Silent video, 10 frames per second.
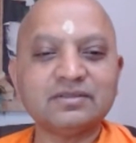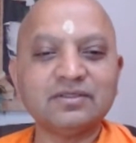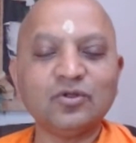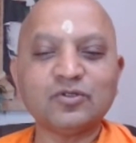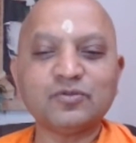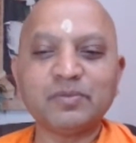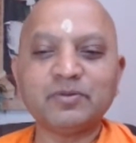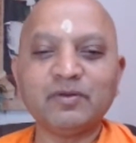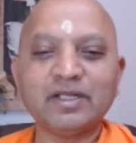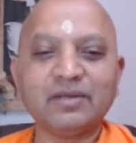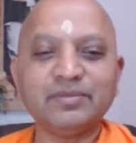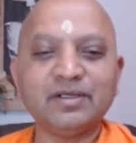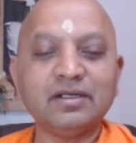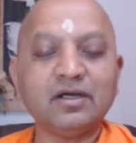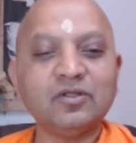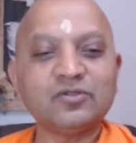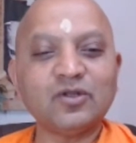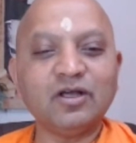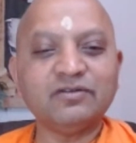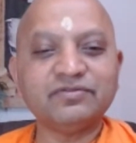Those people will come and also
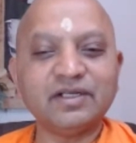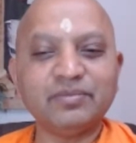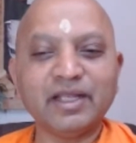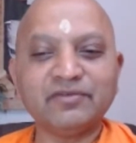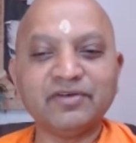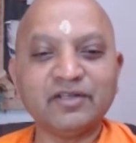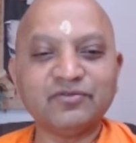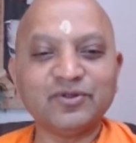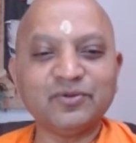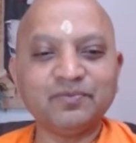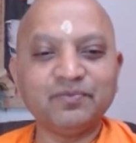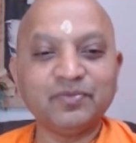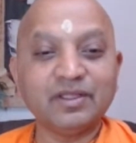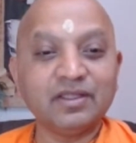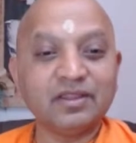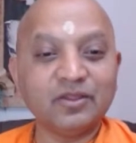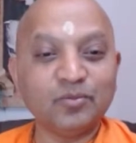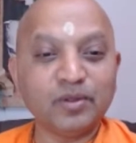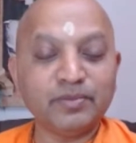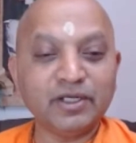laugh and make fun of you. The
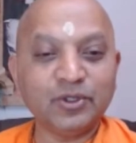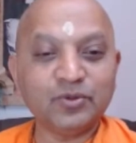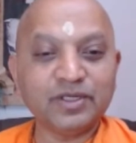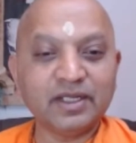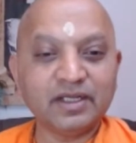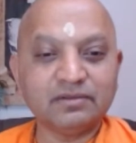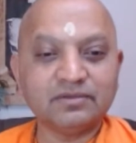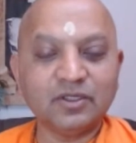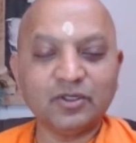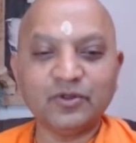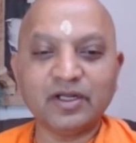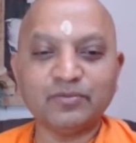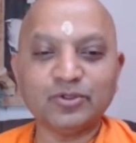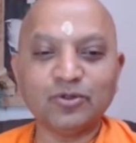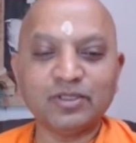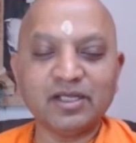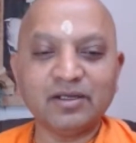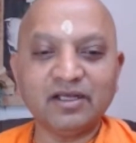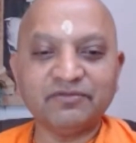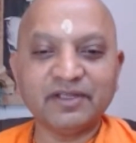moment you hear or you come to know they are
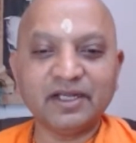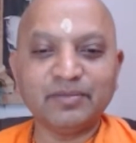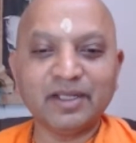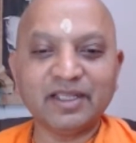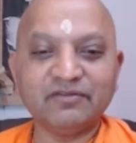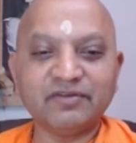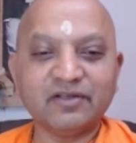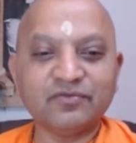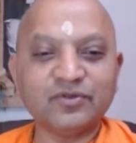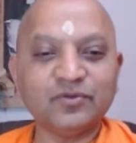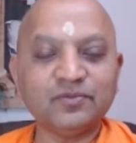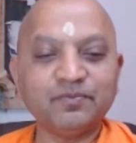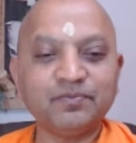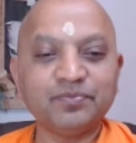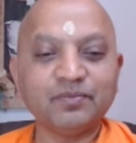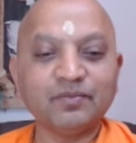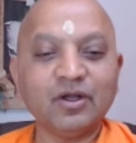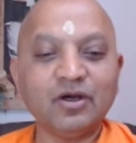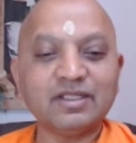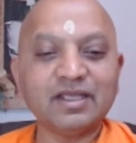laughing and making fun of you,
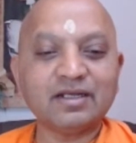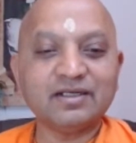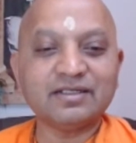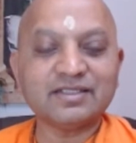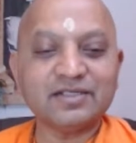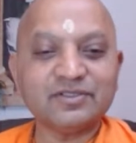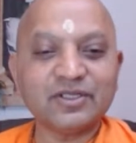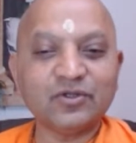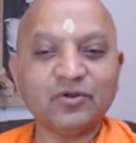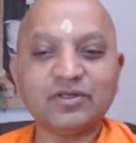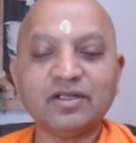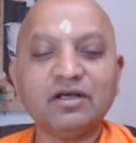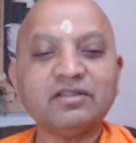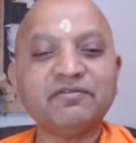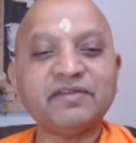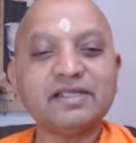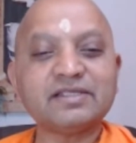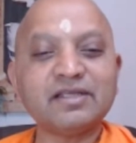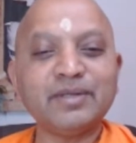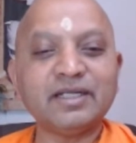or they are criticizing you, or on the face
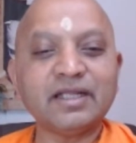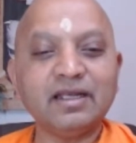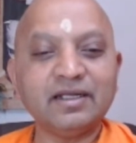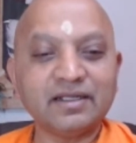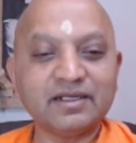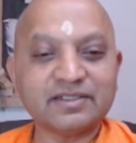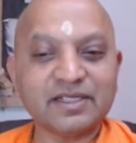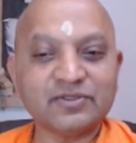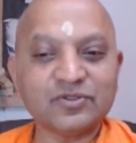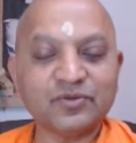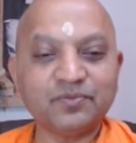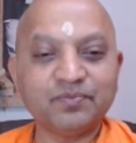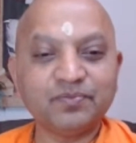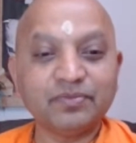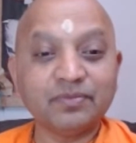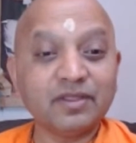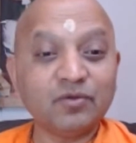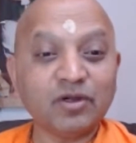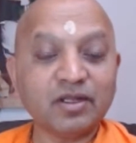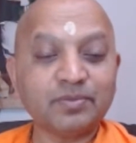they may tell and criticize you, then
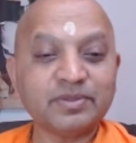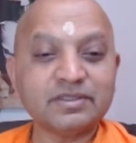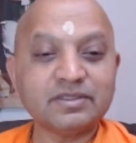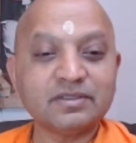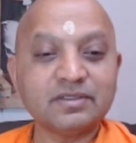what happens?